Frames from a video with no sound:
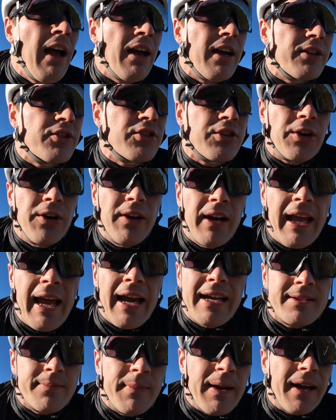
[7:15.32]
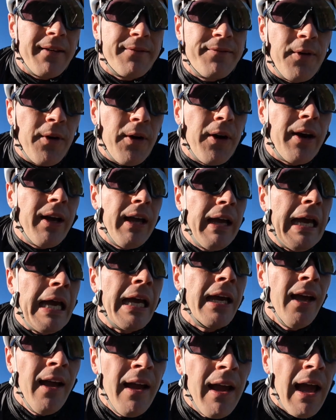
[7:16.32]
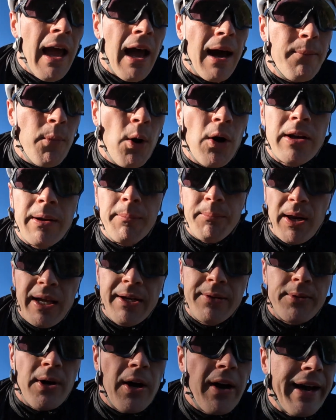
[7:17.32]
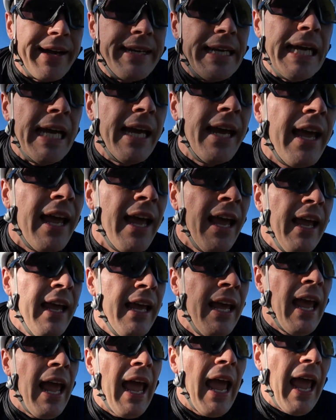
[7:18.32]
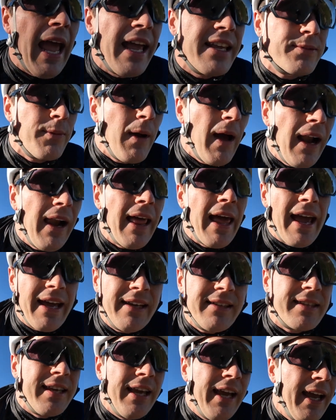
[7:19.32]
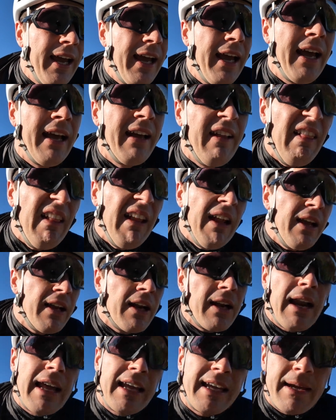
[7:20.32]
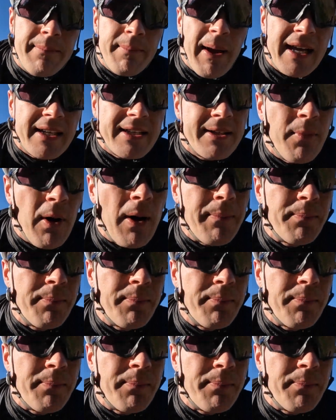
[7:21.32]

It truly has made for a more complete ride, as well as, linking back to my